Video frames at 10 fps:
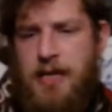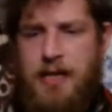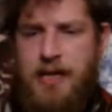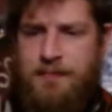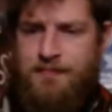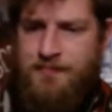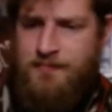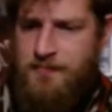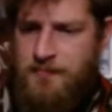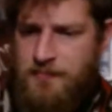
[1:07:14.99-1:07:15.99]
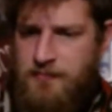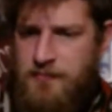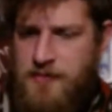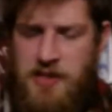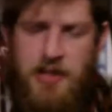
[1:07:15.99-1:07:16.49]

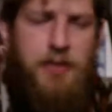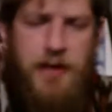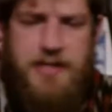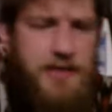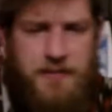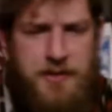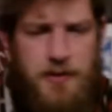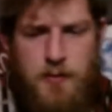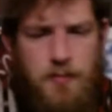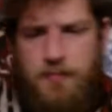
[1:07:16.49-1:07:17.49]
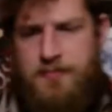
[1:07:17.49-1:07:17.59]
So yeah, Renaissance Fair is cool.